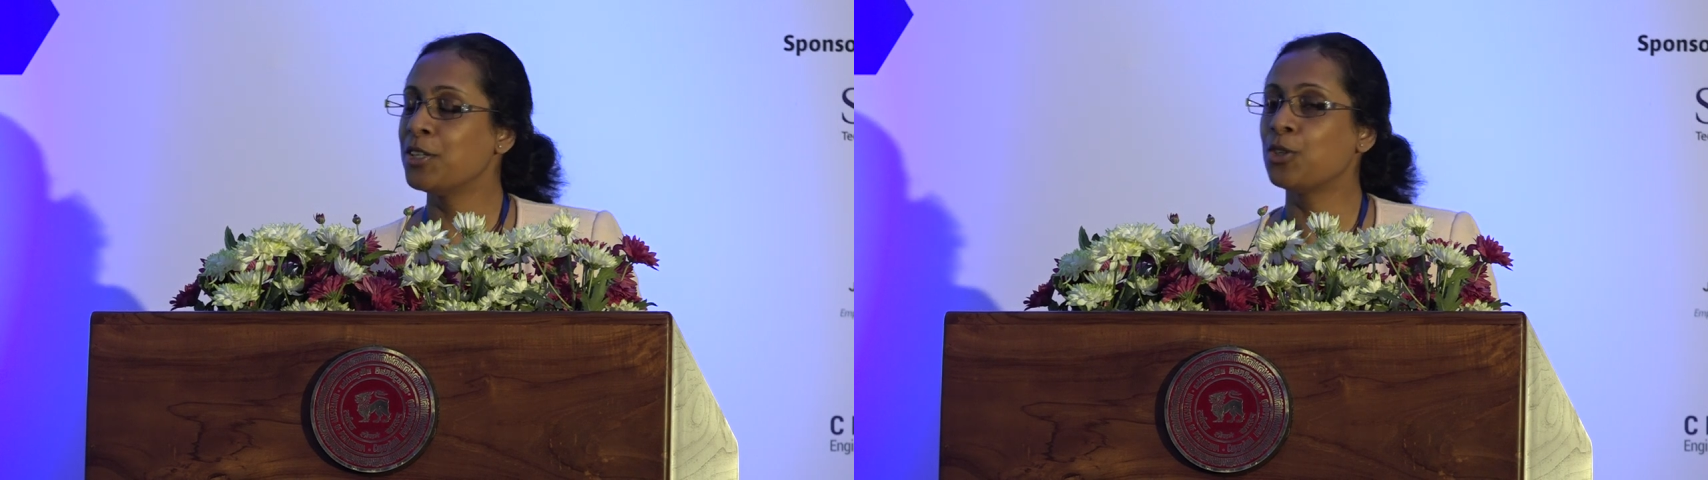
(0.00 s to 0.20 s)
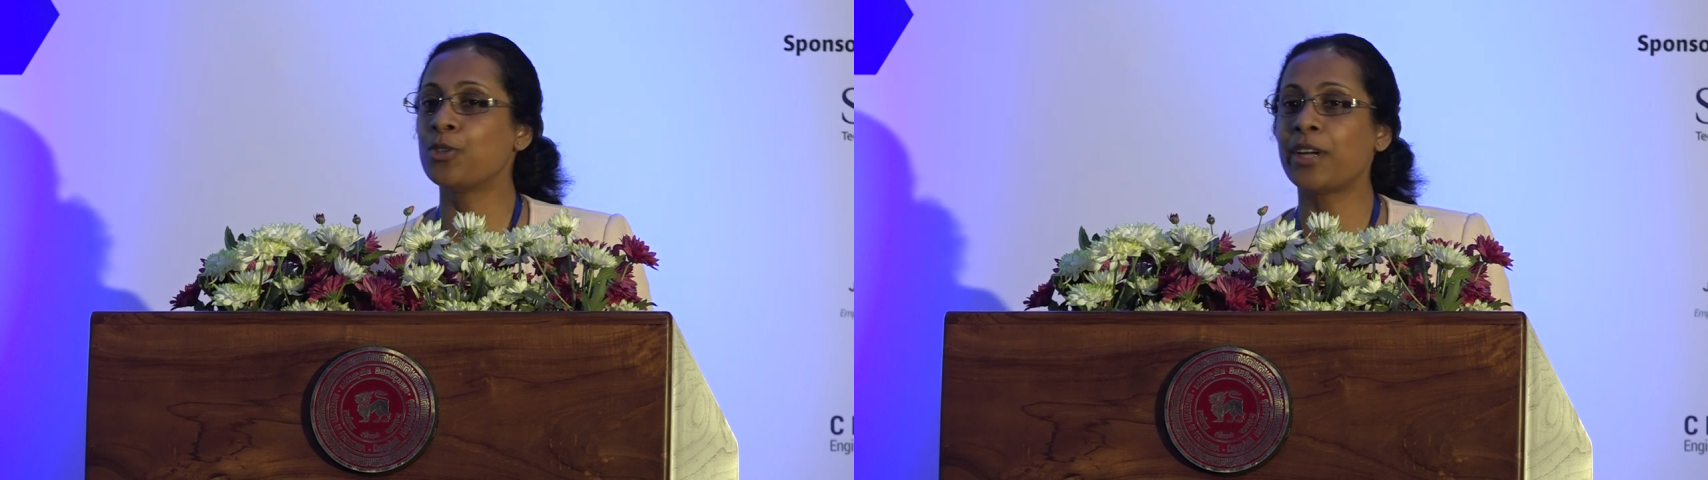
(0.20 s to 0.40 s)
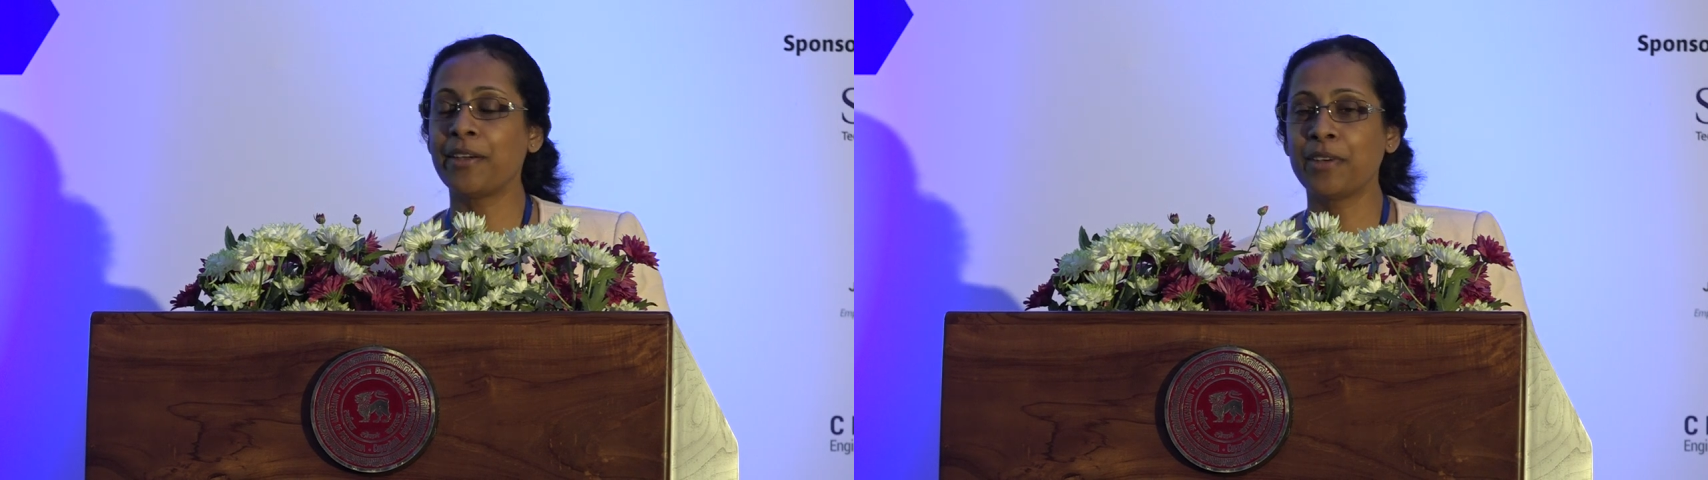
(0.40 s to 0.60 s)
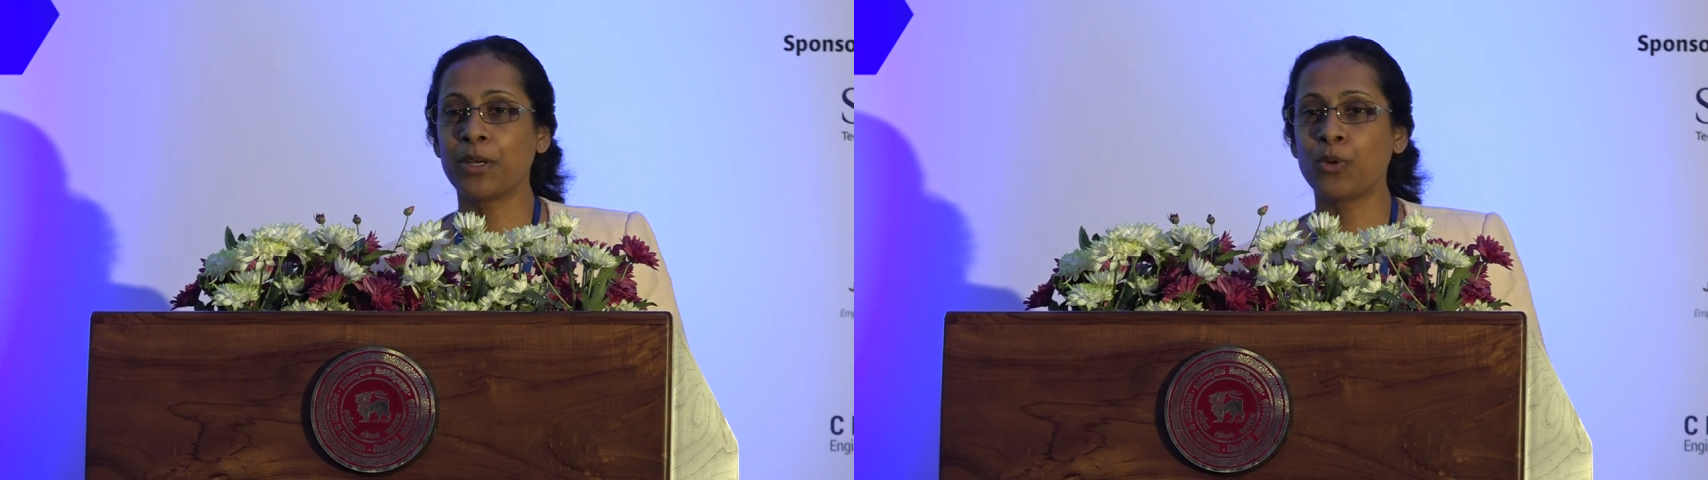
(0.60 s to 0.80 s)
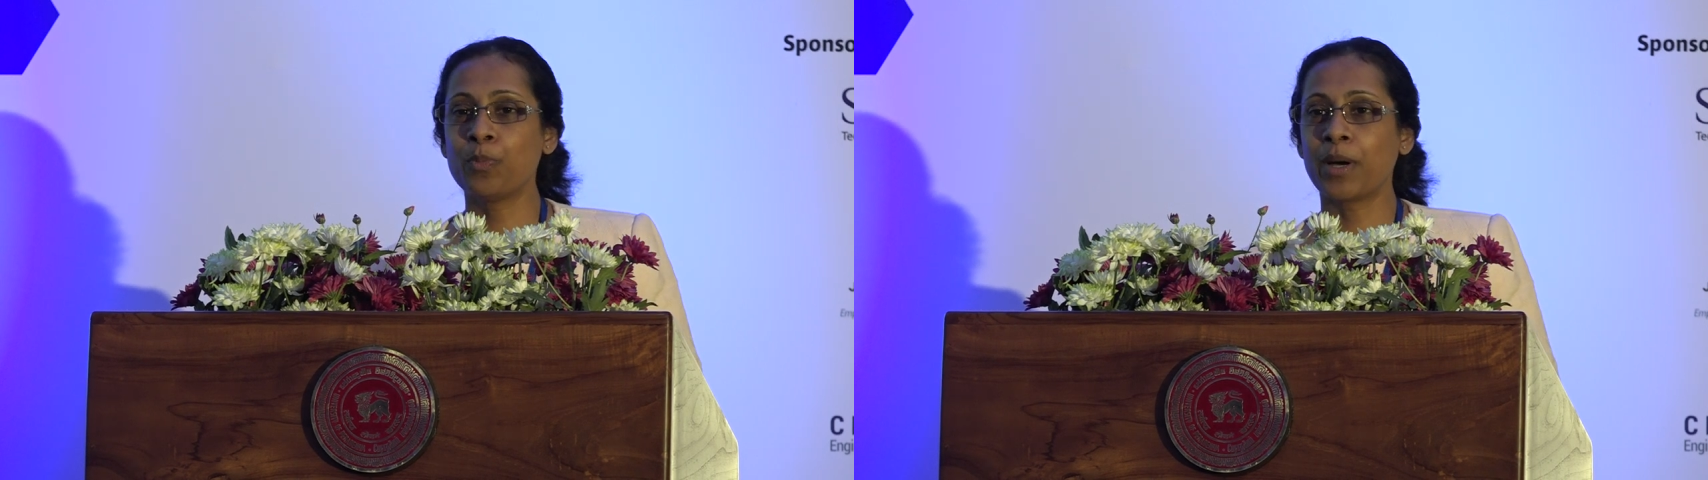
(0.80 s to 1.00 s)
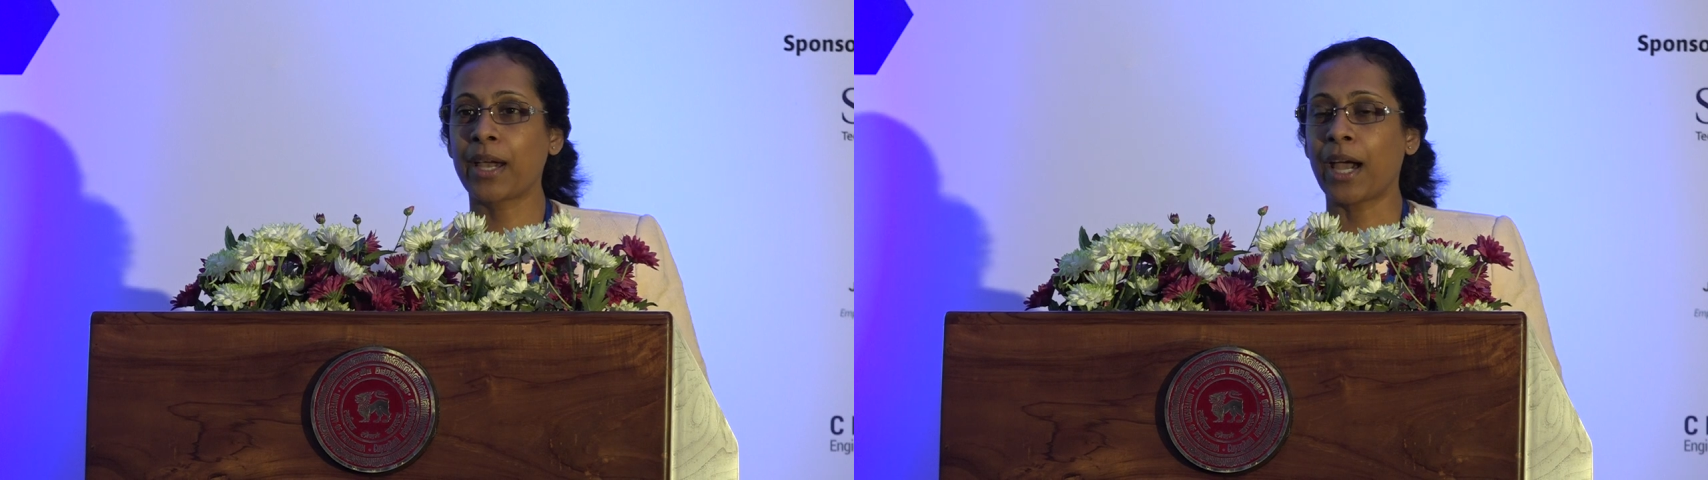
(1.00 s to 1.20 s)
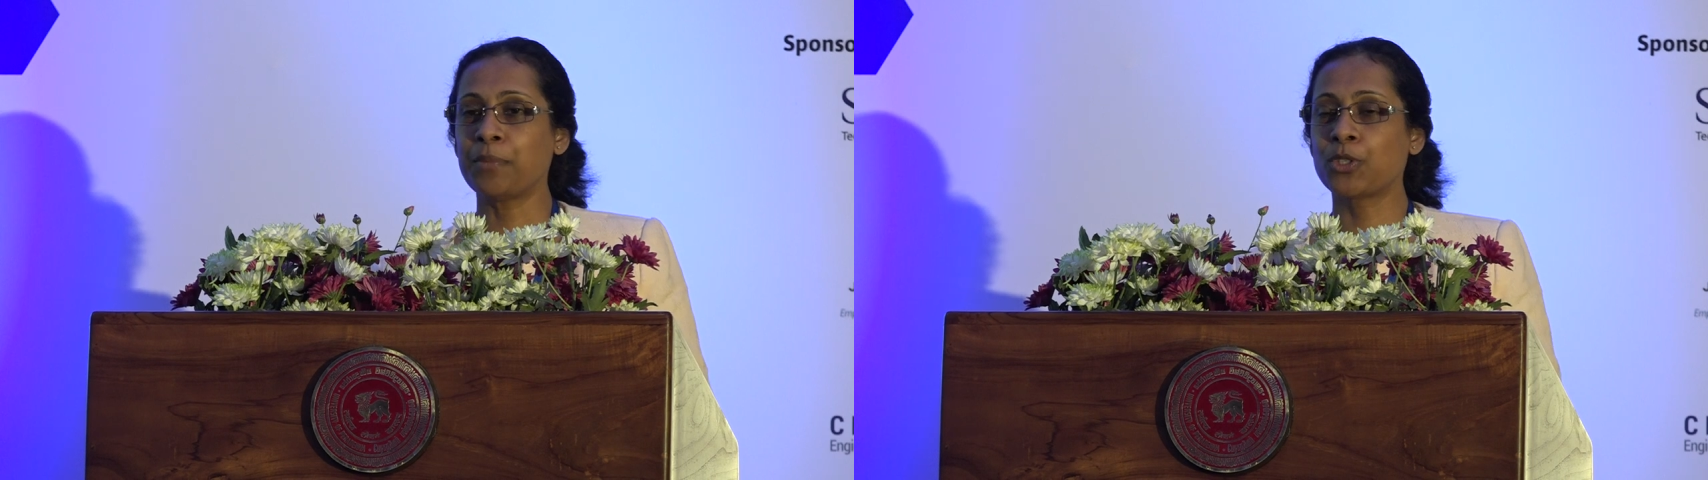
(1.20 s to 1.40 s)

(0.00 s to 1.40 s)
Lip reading: to driving an Uber cab.